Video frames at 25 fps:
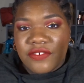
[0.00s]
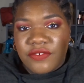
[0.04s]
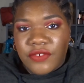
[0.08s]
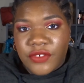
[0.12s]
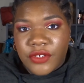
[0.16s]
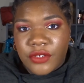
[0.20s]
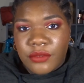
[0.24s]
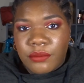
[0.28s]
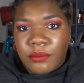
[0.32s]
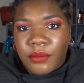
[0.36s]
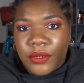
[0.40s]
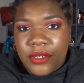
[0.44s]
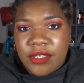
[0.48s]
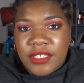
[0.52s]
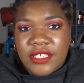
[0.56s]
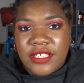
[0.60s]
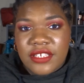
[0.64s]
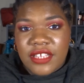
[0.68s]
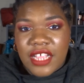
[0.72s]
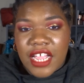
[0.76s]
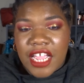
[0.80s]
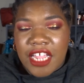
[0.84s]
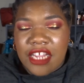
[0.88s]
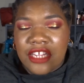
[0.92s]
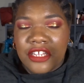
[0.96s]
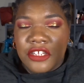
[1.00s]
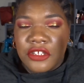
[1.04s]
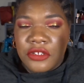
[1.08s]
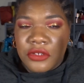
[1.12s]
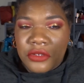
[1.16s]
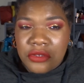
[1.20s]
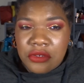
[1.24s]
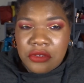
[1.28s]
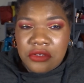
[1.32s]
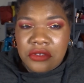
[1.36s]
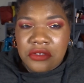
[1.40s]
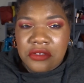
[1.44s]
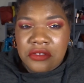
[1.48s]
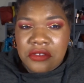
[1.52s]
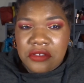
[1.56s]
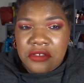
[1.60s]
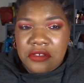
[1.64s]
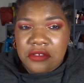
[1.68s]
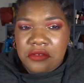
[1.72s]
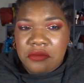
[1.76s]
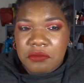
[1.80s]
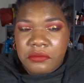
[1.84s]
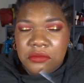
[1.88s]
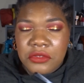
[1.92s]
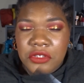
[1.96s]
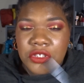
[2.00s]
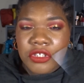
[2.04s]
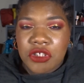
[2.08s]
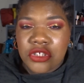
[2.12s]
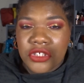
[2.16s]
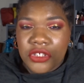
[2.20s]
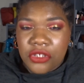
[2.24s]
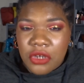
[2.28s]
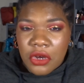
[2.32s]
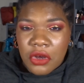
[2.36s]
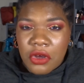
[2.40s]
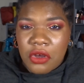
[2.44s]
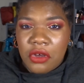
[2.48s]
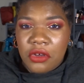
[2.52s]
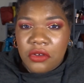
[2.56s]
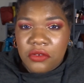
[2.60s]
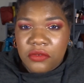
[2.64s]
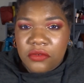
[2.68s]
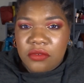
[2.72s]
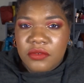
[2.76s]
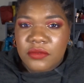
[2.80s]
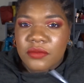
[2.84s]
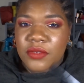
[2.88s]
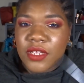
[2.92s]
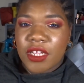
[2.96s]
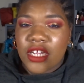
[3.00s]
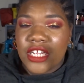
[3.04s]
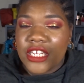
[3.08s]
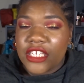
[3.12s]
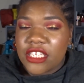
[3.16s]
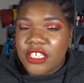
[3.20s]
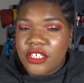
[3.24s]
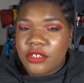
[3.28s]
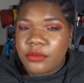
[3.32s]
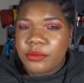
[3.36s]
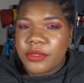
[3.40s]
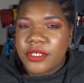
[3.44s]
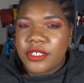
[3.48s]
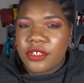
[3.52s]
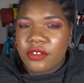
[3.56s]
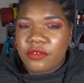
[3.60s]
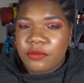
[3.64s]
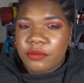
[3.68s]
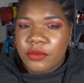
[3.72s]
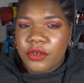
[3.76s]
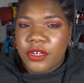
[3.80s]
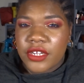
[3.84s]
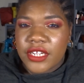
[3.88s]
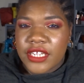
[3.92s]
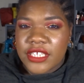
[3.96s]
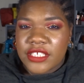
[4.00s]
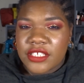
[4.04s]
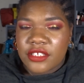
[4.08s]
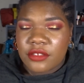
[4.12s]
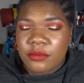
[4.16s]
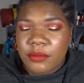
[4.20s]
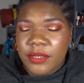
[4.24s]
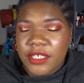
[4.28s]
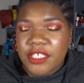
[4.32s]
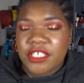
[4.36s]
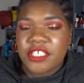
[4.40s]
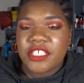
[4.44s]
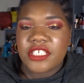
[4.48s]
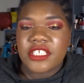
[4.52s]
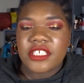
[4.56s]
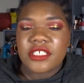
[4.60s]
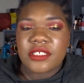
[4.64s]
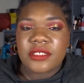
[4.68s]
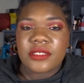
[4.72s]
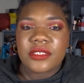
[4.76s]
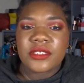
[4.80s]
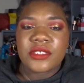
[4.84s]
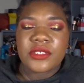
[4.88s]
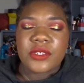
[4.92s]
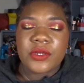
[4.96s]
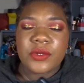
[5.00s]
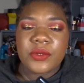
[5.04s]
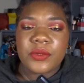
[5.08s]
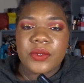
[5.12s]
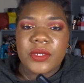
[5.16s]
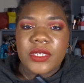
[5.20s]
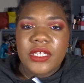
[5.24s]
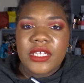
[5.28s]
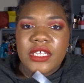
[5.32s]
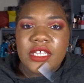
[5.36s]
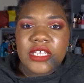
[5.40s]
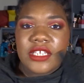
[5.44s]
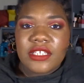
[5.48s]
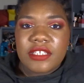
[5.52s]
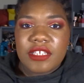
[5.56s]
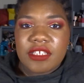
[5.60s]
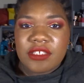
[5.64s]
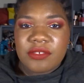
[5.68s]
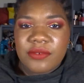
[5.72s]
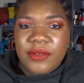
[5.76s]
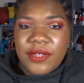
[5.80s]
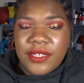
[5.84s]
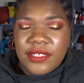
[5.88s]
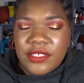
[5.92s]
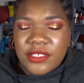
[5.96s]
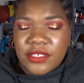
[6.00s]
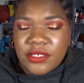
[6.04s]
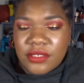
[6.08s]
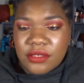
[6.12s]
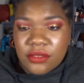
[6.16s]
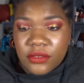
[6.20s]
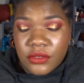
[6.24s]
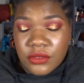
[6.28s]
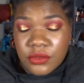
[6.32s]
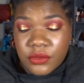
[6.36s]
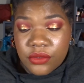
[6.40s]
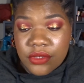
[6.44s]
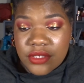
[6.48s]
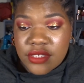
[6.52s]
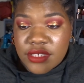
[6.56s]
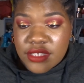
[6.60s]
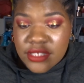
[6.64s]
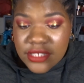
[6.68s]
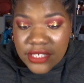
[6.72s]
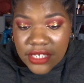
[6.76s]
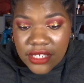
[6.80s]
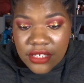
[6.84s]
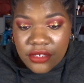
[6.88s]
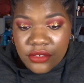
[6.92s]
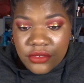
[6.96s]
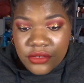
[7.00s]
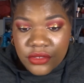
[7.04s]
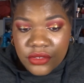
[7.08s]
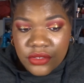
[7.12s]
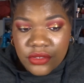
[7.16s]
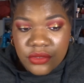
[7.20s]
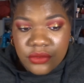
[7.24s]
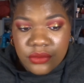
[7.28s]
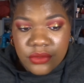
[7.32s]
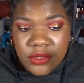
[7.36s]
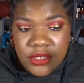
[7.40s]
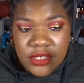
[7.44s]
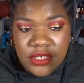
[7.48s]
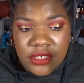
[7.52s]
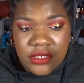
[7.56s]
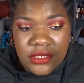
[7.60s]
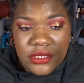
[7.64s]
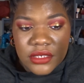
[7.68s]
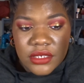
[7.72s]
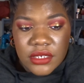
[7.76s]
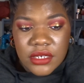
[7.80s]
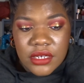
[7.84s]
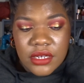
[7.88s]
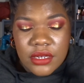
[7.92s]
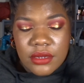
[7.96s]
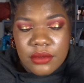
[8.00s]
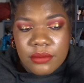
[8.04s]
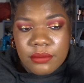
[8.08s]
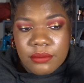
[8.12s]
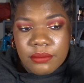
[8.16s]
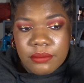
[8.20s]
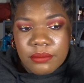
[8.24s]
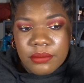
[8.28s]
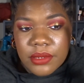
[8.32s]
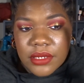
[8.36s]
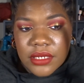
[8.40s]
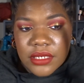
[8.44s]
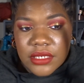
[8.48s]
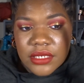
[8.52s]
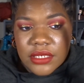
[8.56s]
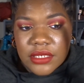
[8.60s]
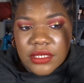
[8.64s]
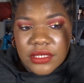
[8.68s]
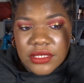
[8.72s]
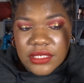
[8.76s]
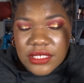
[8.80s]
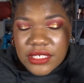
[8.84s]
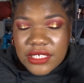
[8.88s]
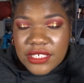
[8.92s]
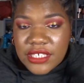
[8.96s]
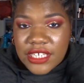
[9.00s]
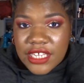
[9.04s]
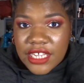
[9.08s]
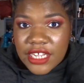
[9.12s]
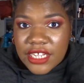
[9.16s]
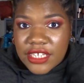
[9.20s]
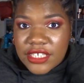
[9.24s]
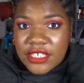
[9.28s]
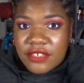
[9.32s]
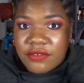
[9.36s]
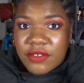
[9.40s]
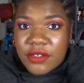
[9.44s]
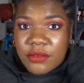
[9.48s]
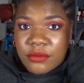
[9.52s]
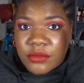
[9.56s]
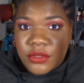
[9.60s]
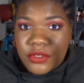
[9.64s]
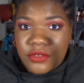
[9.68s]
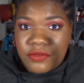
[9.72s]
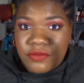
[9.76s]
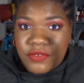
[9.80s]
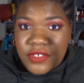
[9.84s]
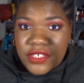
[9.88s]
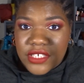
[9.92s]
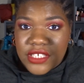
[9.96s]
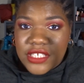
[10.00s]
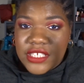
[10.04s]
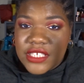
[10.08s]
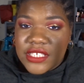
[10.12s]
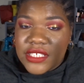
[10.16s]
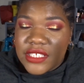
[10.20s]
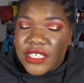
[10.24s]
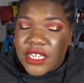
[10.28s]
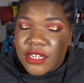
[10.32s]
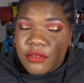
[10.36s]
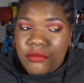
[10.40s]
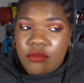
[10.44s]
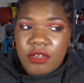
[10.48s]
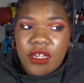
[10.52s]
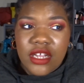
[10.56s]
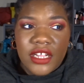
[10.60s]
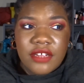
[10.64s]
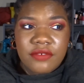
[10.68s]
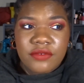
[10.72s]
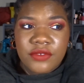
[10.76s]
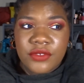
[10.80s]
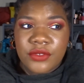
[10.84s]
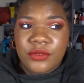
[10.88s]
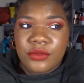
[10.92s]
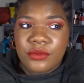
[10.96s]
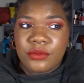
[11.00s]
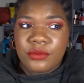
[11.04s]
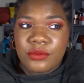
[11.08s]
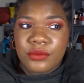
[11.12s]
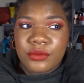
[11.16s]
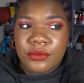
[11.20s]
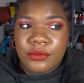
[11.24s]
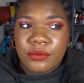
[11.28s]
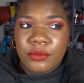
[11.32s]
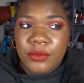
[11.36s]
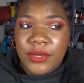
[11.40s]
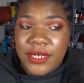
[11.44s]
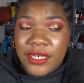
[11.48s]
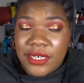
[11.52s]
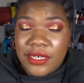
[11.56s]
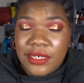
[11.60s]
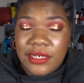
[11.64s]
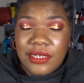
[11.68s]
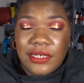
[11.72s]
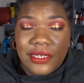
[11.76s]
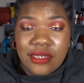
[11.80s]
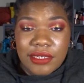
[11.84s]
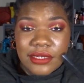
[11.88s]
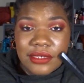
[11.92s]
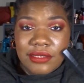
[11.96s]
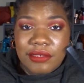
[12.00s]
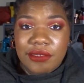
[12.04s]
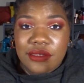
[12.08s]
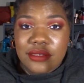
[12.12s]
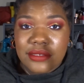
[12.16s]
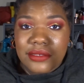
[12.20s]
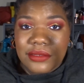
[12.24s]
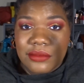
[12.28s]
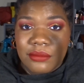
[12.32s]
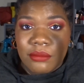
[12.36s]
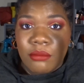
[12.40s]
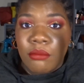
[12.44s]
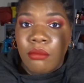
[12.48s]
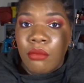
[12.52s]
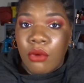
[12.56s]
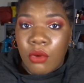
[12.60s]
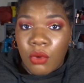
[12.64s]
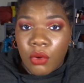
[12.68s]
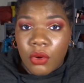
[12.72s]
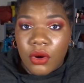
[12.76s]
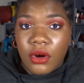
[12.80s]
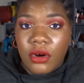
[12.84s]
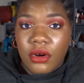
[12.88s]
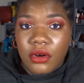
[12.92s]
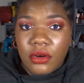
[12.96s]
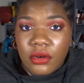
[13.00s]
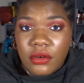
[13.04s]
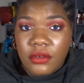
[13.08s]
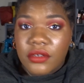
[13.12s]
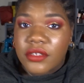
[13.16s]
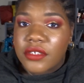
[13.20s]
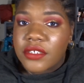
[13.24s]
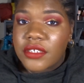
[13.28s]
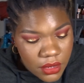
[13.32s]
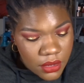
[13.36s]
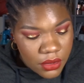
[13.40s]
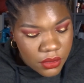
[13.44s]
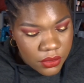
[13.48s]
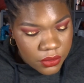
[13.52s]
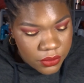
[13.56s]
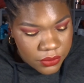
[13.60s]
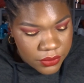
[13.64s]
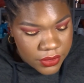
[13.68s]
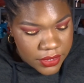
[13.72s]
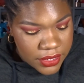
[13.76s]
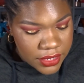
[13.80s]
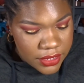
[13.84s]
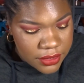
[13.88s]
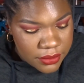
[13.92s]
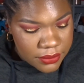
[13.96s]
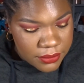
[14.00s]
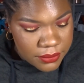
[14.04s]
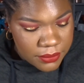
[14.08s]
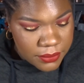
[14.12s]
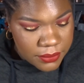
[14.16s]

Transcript: firm, but I could show a little bit of progress on my sheet, so that's what you're seeing on the screen. But yeah, if I want to finish this, I will have to wear it more. Okay,